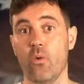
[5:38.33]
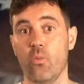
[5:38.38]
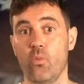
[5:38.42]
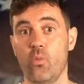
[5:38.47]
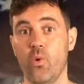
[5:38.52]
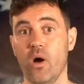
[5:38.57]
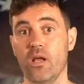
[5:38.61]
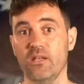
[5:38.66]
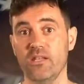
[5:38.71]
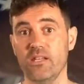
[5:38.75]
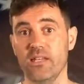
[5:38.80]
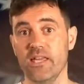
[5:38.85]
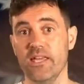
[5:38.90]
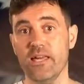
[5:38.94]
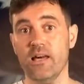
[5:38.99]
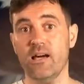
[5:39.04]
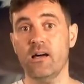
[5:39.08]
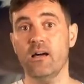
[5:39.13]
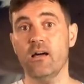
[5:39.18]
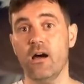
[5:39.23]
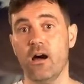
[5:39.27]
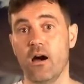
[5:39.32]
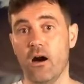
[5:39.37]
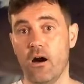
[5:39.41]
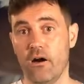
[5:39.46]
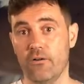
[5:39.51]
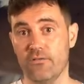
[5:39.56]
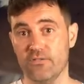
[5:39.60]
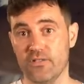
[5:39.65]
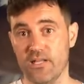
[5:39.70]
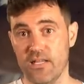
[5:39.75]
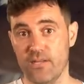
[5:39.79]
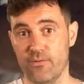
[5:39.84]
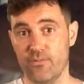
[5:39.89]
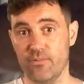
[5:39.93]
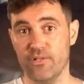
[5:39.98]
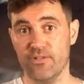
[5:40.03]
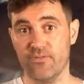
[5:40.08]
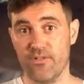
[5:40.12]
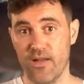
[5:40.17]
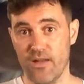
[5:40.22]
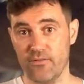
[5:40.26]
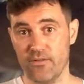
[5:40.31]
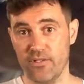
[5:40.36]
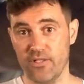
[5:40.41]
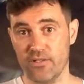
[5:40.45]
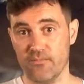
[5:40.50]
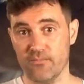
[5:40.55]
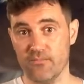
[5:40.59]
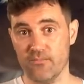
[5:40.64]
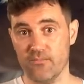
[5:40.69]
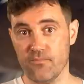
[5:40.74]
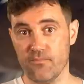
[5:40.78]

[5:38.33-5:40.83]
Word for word: one year after it was founded.